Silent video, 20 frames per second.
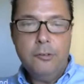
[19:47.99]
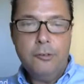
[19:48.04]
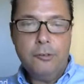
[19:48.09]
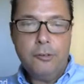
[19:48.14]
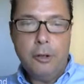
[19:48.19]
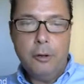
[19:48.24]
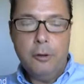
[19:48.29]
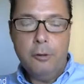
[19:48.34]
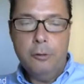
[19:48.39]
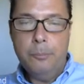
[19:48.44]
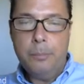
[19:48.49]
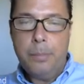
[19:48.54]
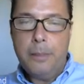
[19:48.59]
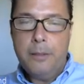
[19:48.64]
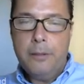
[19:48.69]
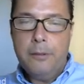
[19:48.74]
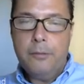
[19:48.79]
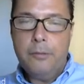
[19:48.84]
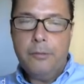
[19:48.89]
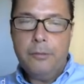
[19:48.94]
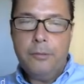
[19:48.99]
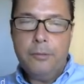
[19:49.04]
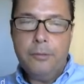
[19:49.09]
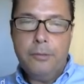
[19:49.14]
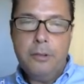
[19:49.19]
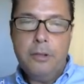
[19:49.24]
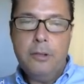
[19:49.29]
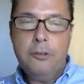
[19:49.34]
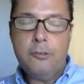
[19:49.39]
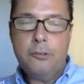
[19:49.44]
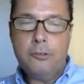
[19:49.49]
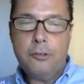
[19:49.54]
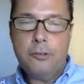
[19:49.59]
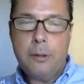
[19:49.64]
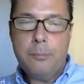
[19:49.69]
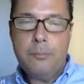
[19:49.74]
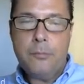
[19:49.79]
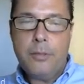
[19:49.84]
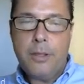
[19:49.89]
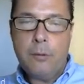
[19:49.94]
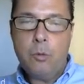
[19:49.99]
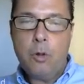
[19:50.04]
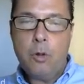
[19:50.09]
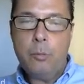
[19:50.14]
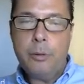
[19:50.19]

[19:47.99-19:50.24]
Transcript: So these there